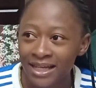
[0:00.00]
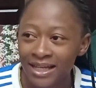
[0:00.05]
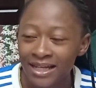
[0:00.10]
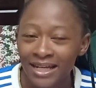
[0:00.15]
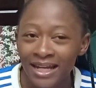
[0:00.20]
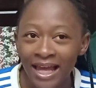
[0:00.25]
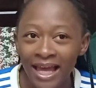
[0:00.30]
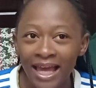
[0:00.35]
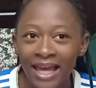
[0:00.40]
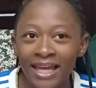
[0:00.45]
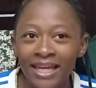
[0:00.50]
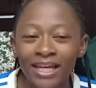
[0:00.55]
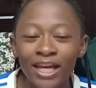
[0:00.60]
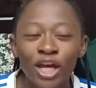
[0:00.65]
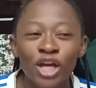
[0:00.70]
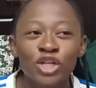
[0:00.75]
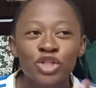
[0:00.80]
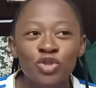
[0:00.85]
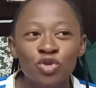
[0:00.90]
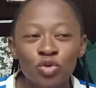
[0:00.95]
Like,
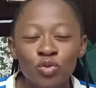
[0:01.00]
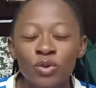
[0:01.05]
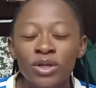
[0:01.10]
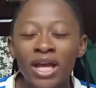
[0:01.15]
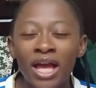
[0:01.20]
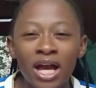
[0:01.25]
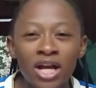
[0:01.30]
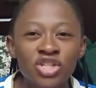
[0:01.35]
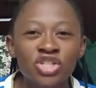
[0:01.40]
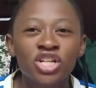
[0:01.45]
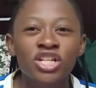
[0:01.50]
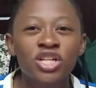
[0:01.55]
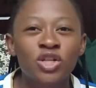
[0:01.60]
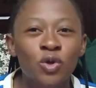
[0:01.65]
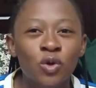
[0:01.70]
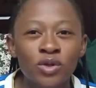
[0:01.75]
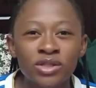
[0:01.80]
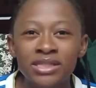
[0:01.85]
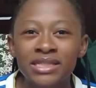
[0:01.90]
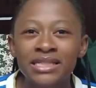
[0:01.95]
should we actually
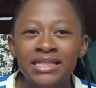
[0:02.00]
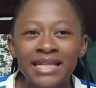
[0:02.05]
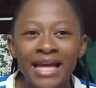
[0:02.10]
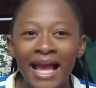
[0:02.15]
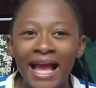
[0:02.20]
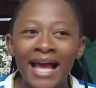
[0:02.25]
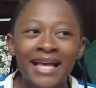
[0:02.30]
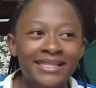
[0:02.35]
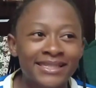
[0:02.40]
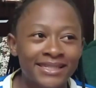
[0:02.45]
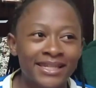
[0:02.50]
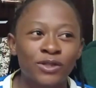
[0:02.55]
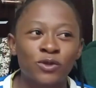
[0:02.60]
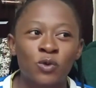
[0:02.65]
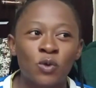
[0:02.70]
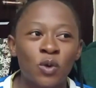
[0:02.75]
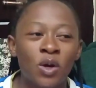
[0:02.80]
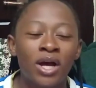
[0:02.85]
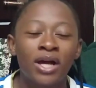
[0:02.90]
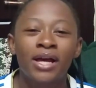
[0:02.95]
consider
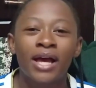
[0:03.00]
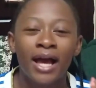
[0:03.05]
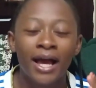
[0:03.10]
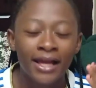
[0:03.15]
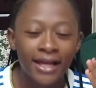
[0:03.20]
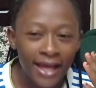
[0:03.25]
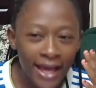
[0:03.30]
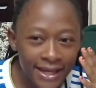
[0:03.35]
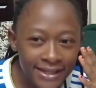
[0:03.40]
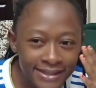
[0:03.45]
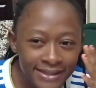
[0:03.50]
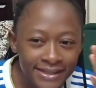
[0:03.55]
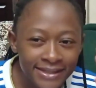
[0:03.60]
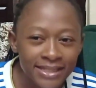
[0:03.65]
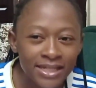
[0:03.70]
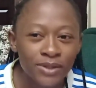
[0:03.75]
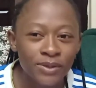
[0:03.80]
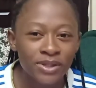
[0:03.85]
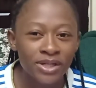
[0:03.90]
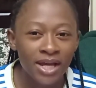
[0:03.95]
Arsenal as
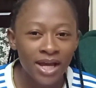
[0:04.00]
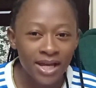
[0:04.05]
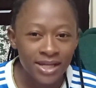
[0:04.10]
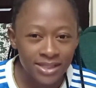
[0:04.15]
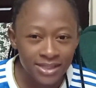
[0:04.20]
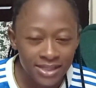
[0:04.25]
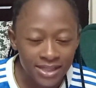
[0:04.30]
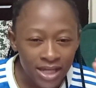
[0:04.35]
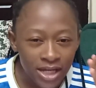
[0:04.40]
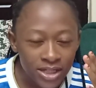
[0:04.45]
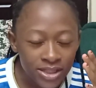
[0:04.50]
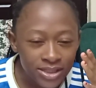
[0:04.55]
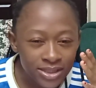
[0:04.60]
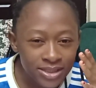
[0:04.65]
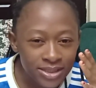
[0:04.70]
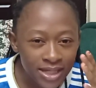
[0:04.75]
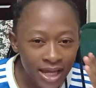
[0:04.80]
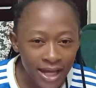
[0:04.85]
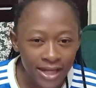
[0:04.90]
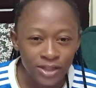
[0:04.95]
serious
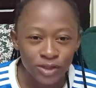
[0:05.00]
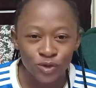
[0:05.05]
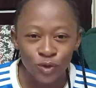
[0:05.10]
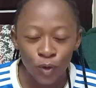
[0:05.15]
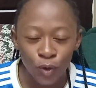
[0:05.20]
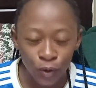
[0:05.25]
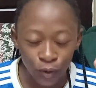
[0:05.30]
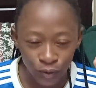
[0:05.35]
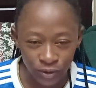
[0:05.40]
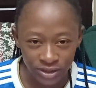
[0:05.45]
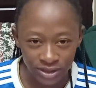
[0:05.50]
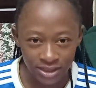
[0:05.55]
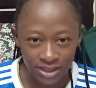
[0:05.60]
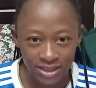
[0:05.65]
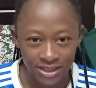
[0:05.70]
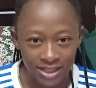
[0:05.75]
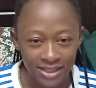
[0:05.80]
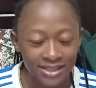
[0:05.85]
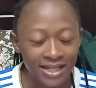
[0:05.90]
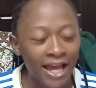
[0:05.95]
title contenders?